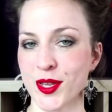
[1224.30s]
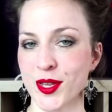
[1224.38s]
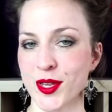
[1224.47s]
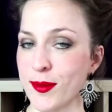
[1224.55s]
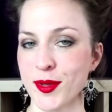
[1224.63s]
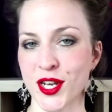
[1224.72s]

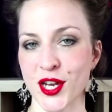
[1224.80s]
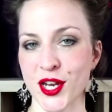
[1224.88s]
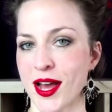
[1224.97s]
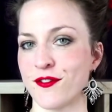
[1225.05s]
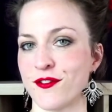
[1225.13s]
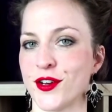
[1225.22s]
Women who aren't
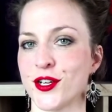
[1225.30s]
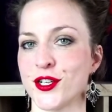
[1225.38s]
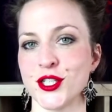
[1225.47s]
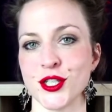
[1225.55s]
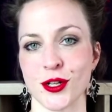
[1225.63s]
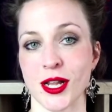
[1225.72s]
virginal
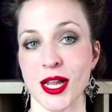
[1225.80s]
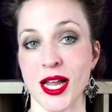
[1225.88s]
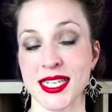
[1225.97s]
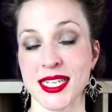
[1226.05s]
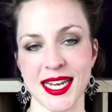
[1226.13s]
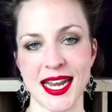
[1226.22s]
are seen
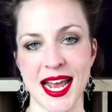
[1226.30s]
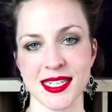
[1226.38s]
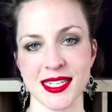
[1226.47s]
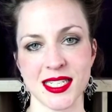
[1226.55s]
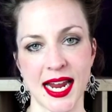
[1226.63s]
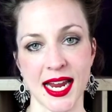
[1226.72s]
as
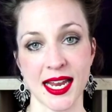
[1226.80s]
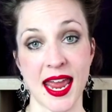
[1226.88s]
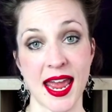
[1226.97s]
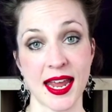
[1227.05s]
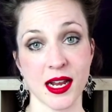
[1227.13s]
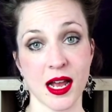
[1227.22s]
second-hand
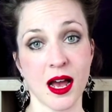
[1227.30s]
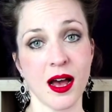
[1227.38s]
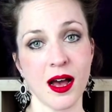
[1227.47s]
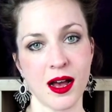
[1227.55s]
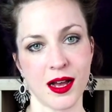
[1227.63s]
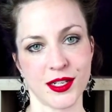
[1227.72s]
cars
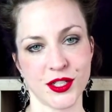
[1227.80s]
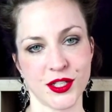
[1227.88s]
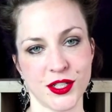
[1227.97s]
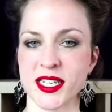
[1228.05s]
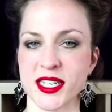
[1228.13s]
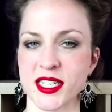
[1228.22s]
to be
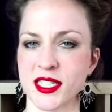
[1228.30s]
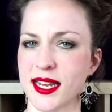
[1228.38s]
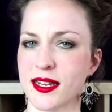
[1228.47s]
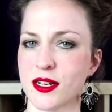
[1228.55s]
settled on